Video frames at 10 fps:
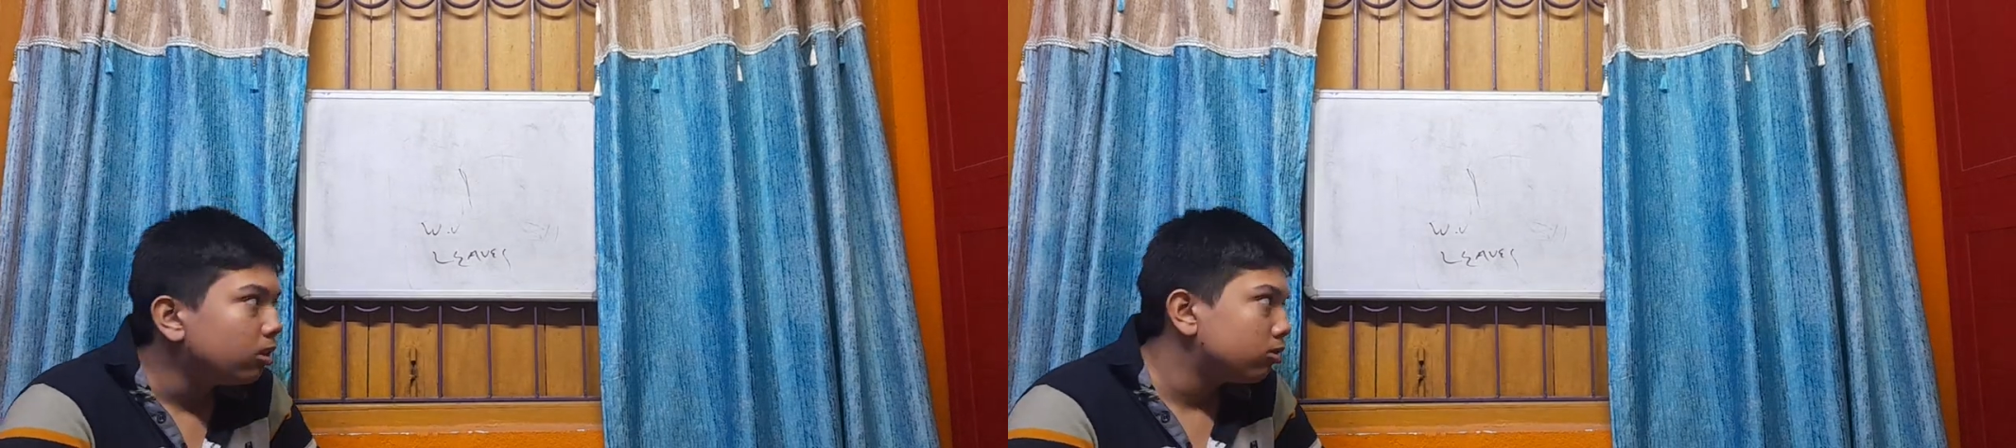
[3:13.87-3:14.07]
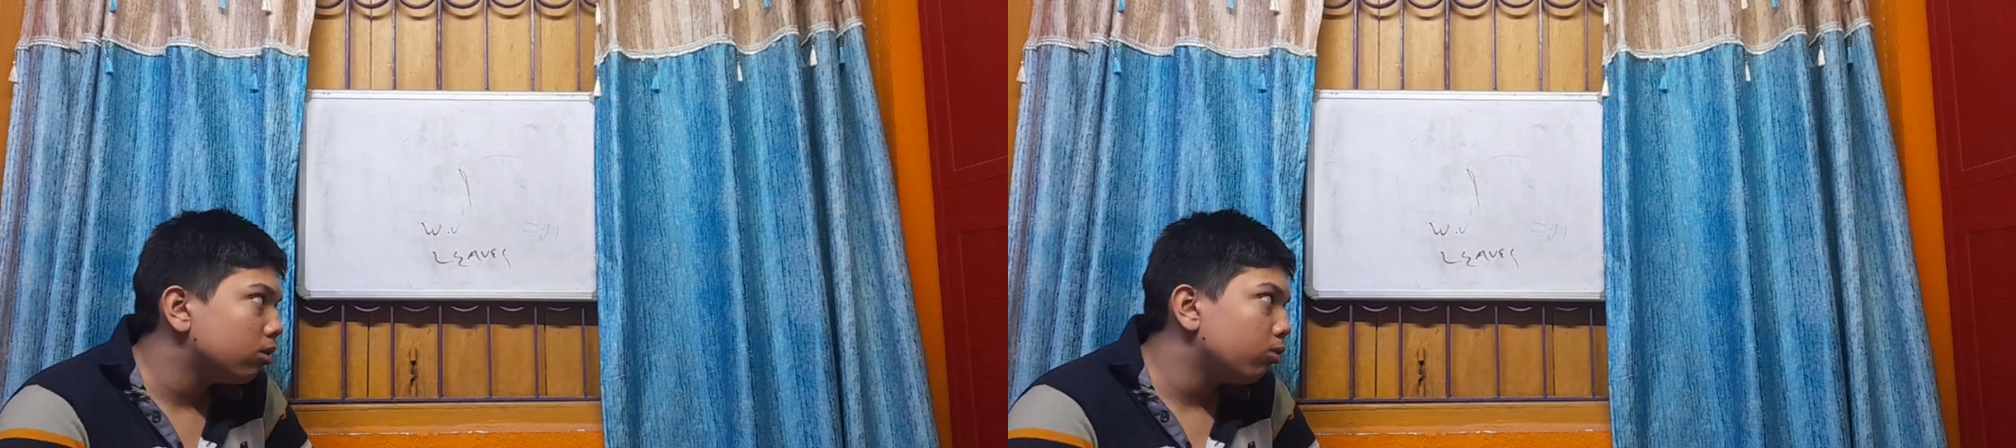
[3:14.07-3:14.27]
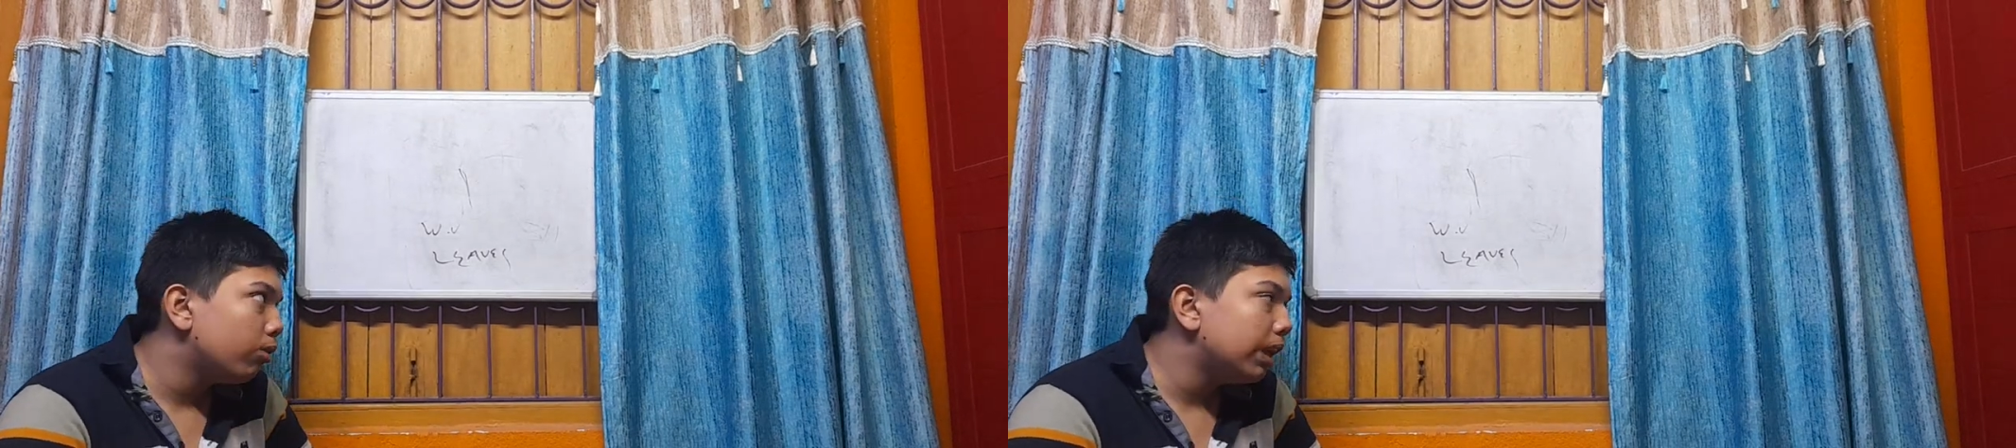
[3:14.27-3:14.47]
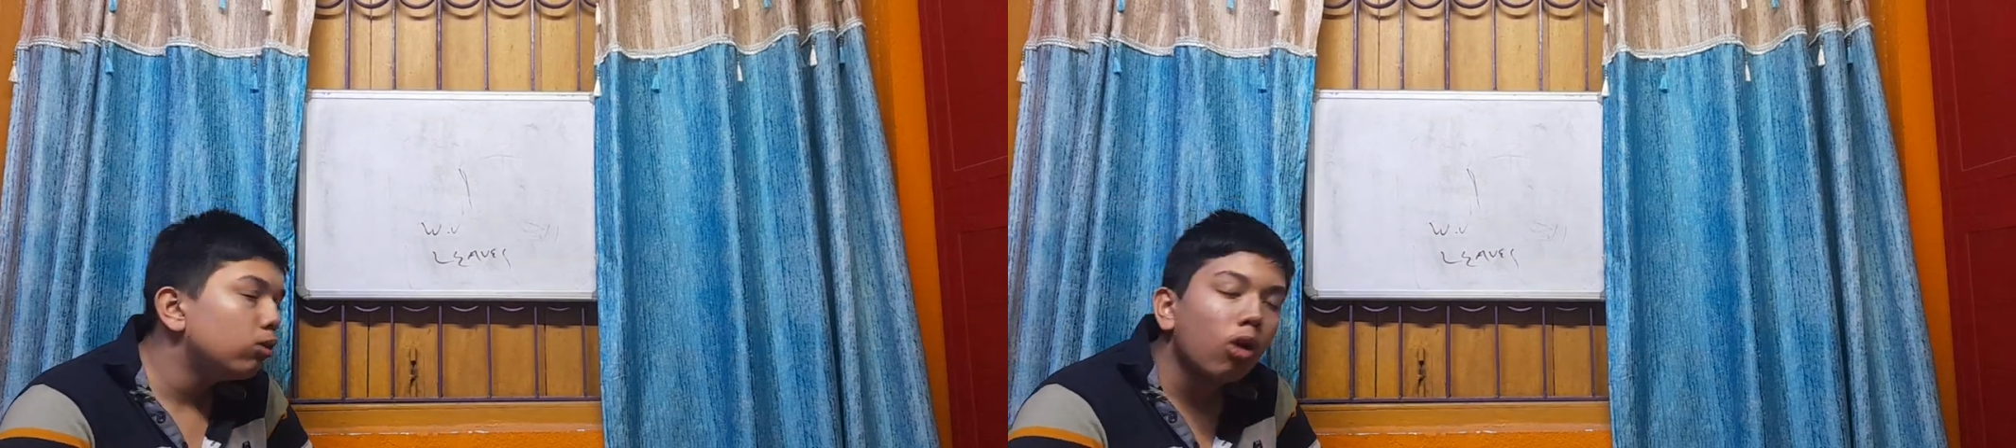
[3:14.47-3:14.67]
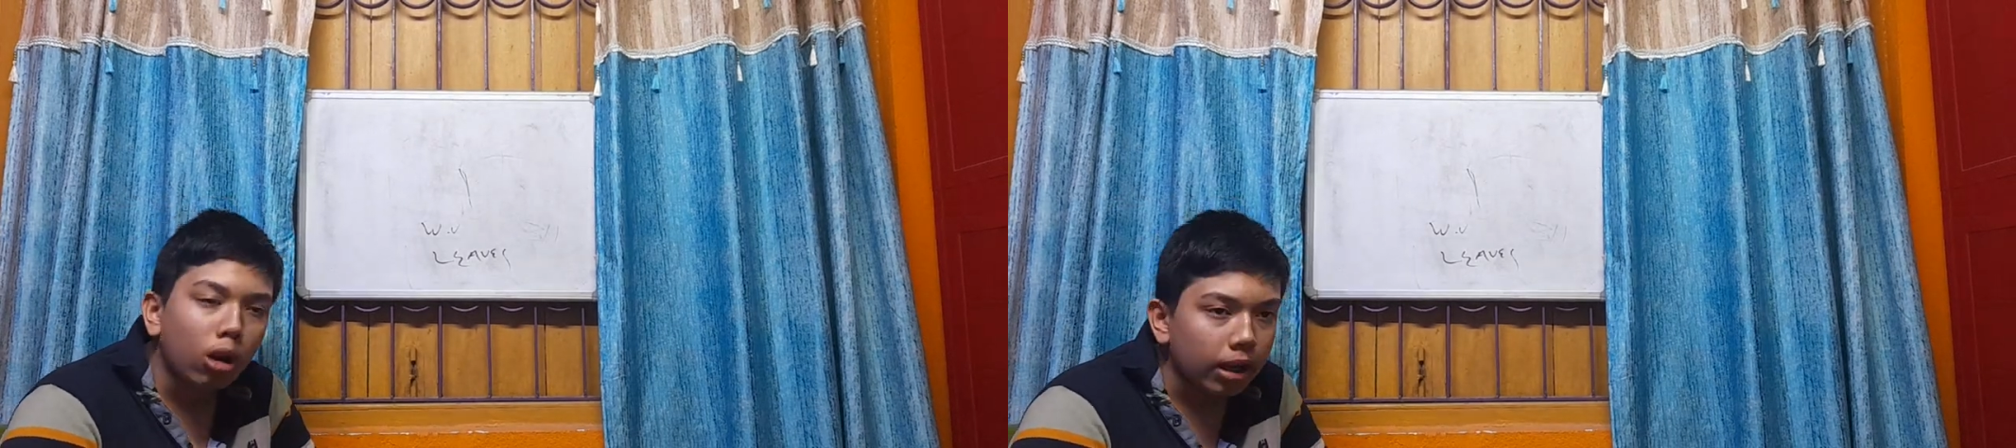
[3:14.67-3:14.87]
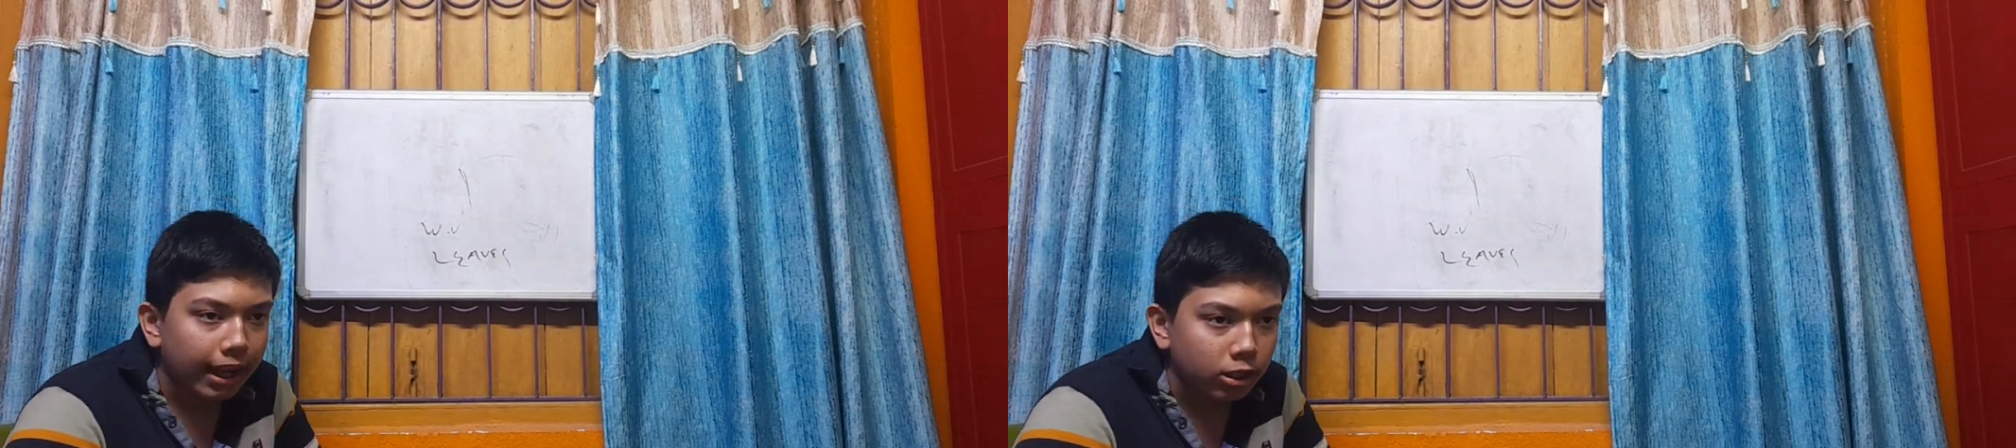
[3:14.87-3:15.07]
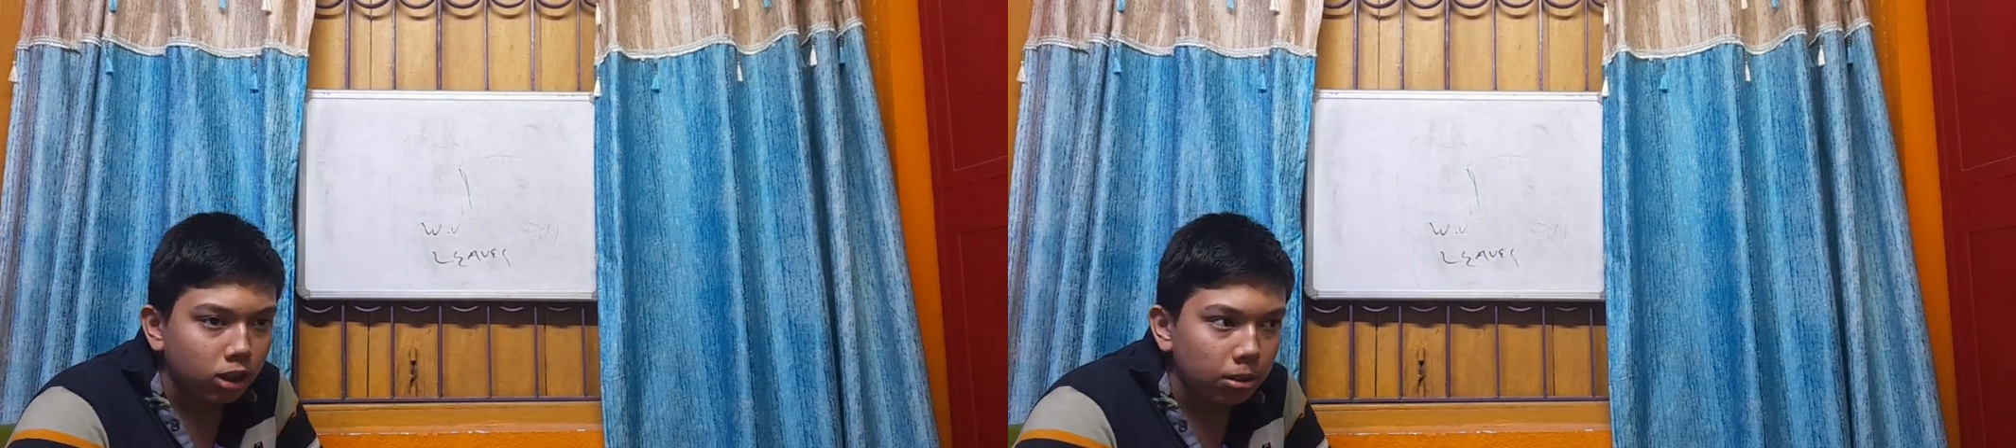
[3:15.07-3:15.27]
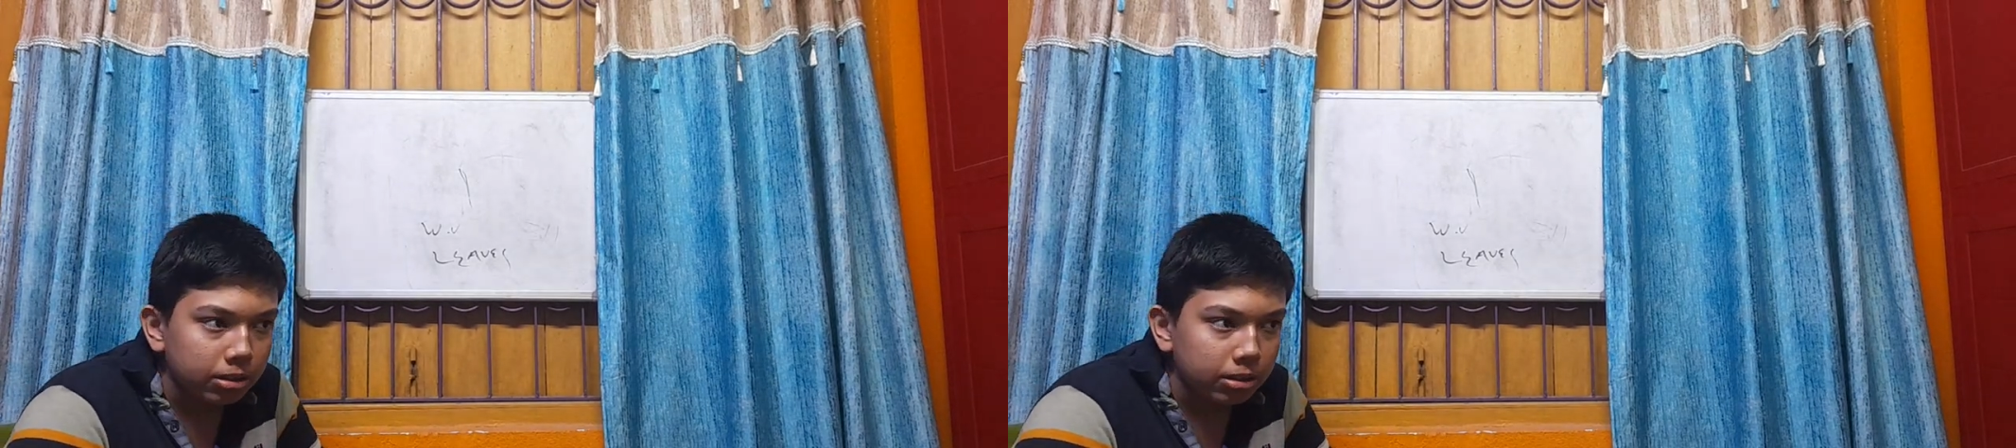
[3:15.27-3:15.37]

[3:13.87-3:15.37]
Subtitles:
So we do not actually